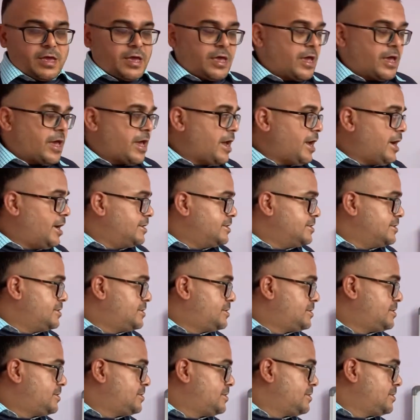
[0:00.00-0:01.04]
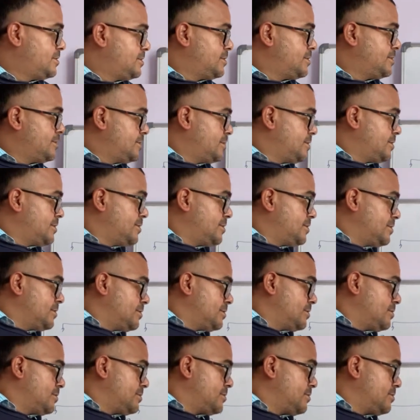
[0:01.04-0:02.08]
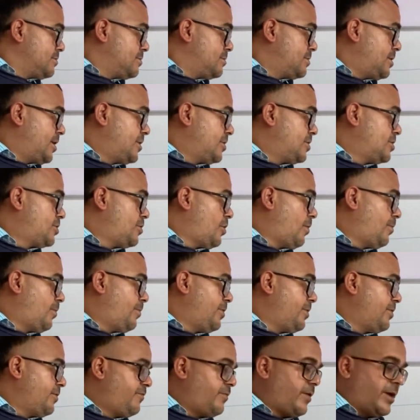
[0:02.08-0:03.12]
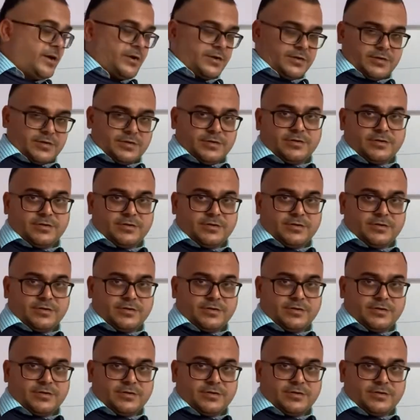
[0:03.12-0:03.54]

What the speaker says: and that is Doppler effect.